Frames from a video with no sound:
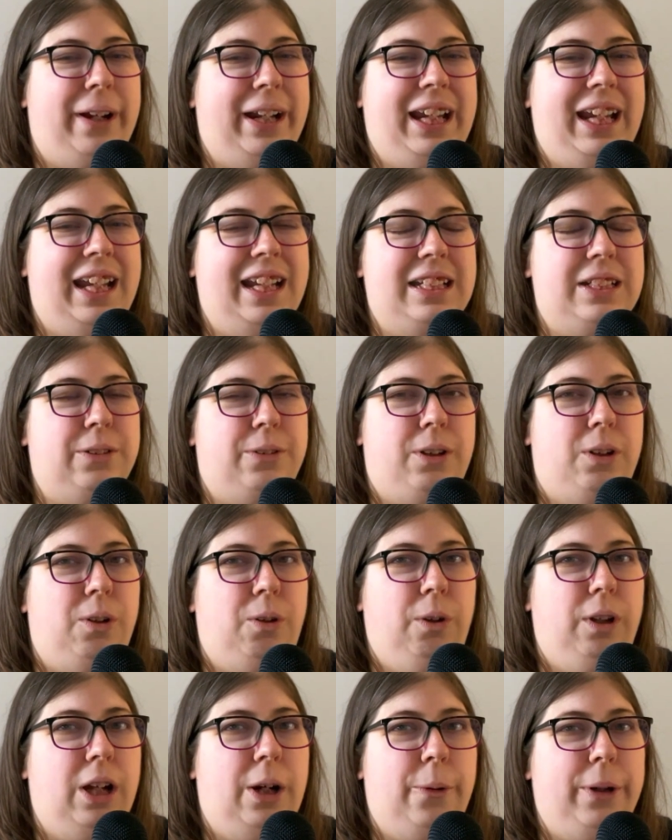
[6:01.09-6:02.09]
I can't do a
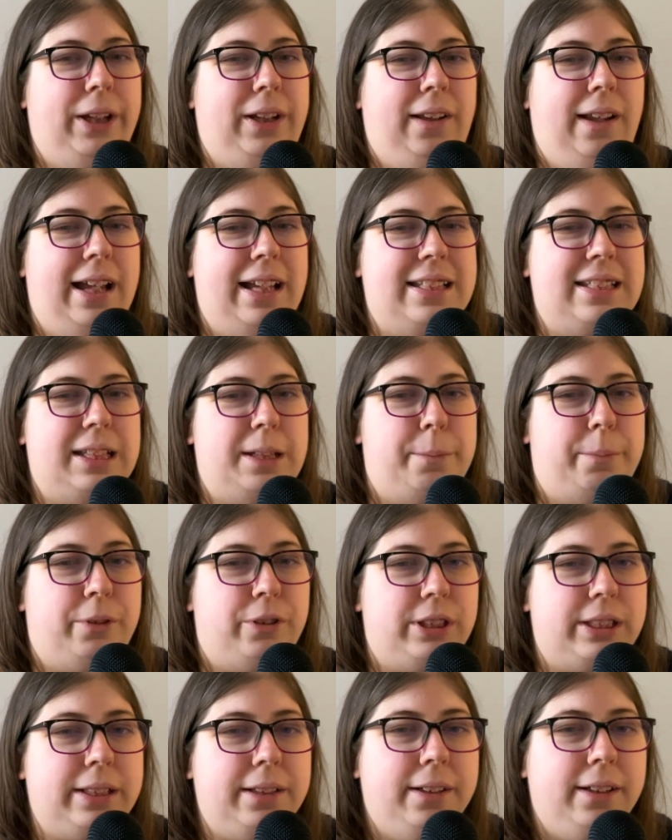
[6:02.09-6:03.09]
whole lot with glass
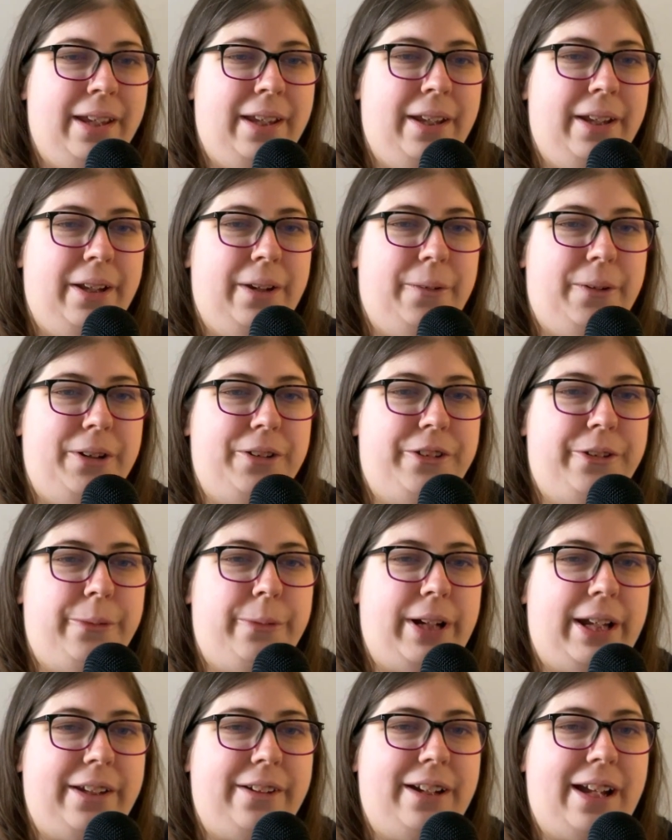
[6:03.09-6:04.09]
slippers. Would you
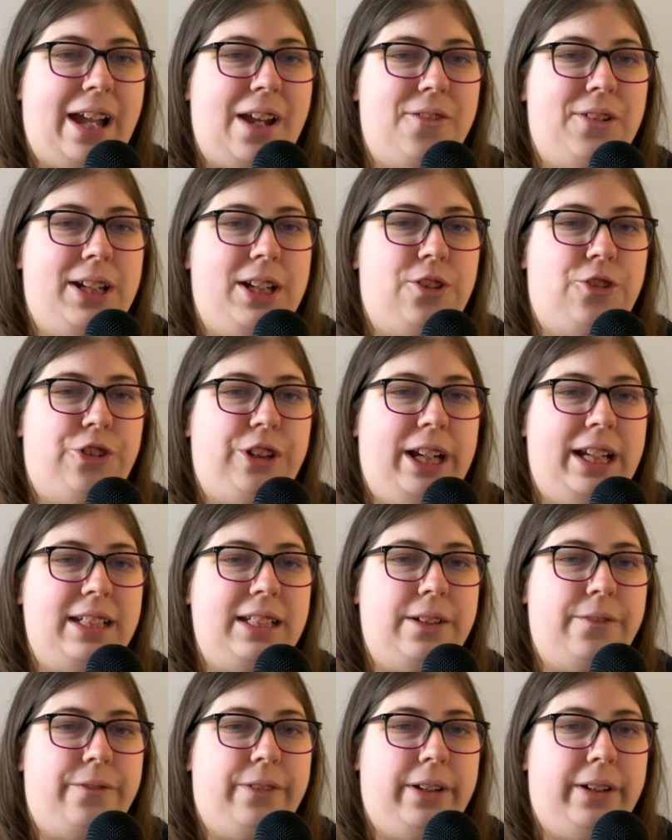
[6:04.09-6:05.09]
rather have an
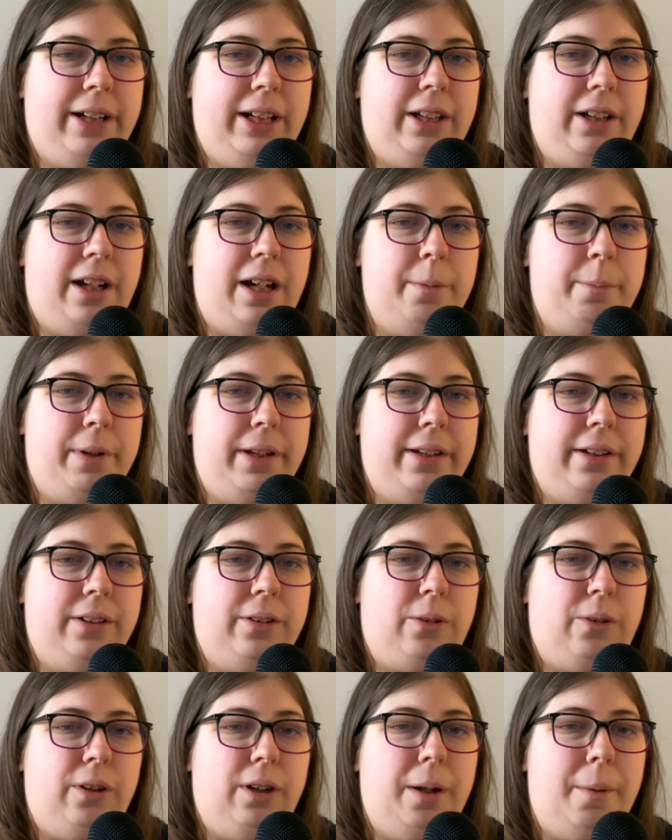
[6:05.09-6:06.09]
enchanted fairy godmother
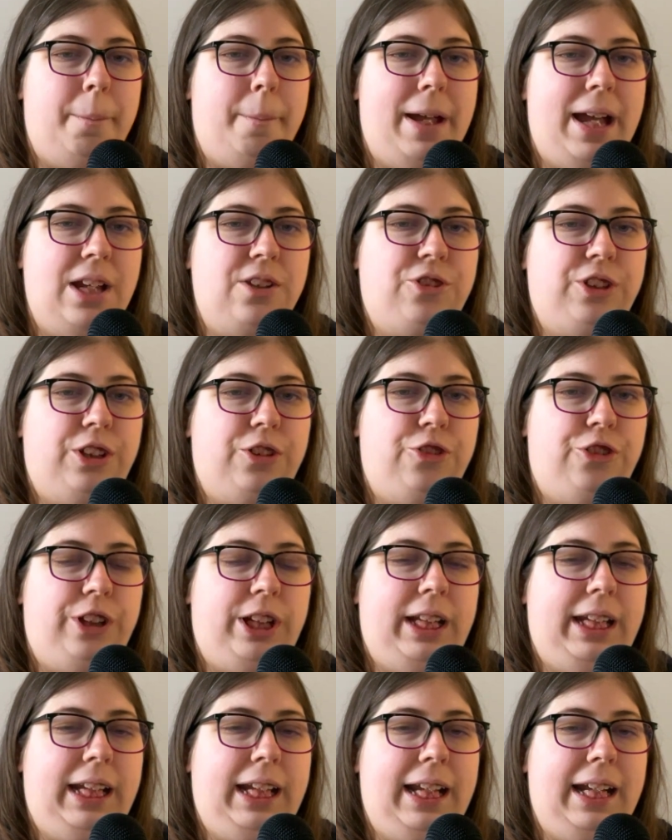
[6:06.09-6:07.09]
or a magic
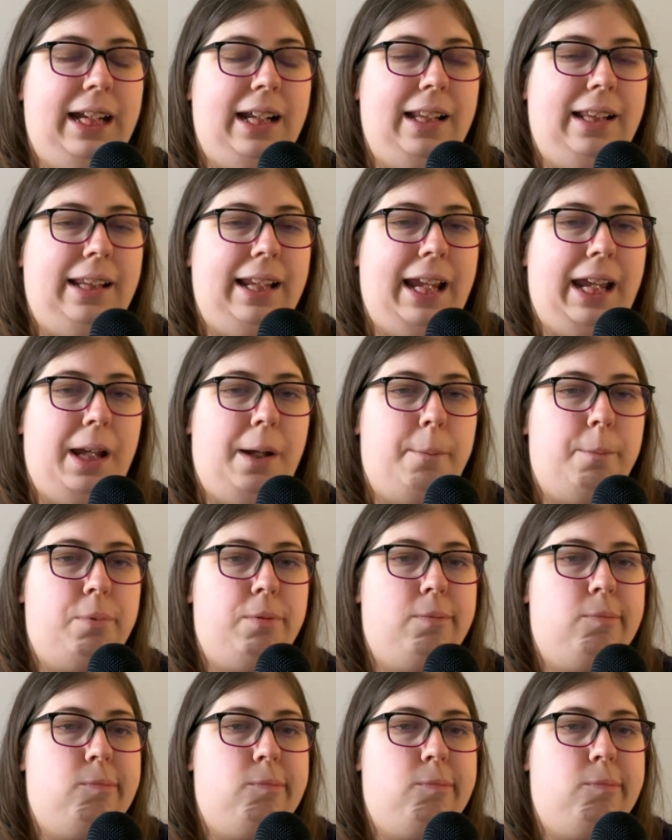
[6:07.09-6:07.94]
genie in a lamp?